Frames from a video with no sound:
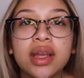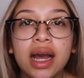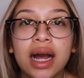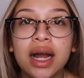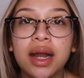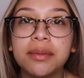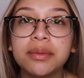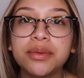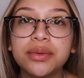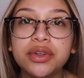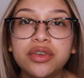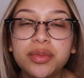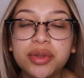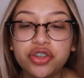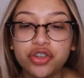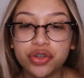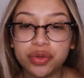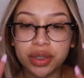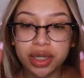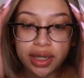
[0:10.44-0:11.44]
I'm going to be
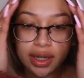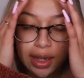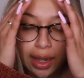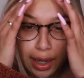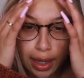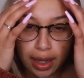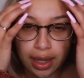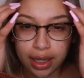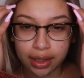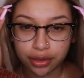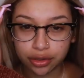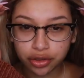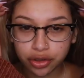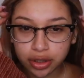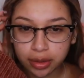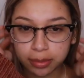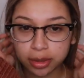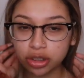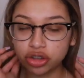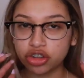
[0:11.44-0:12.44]
doing I
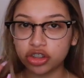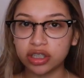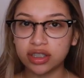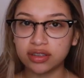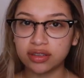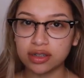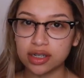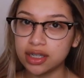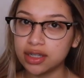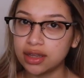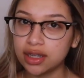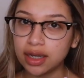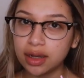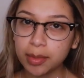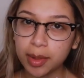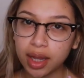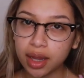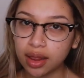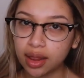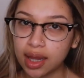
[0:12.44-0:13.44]
literally mentioned this, I think
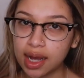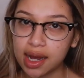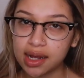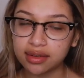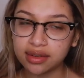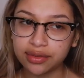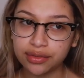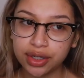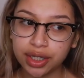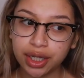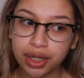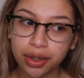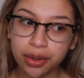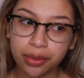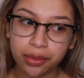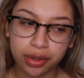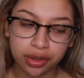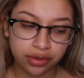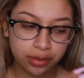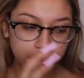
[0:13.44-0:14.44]
in my last
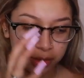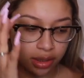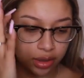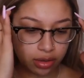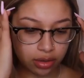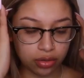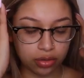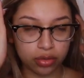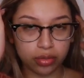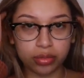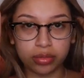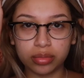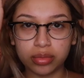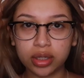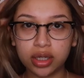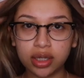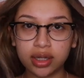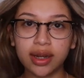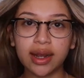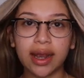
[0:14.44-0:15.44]
video or something. Oh,
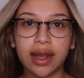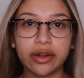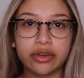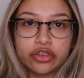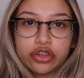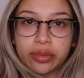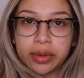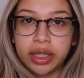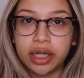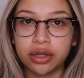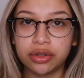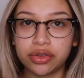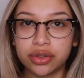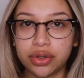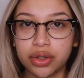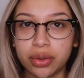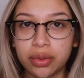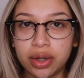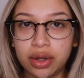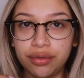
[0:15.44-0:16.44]
can't show my ears, I
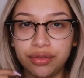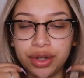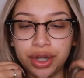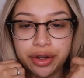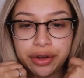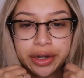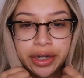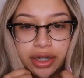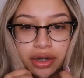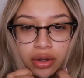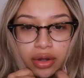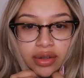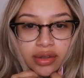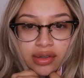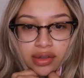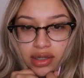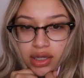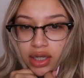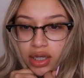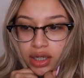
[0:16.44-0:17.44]
don't have earrings
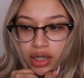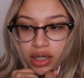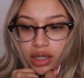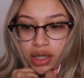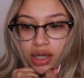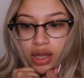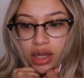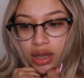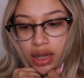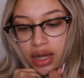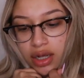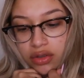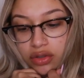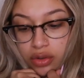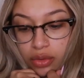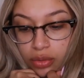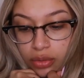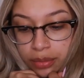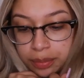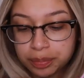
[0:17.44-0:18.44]
in the last
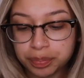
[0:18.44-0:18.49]
hole.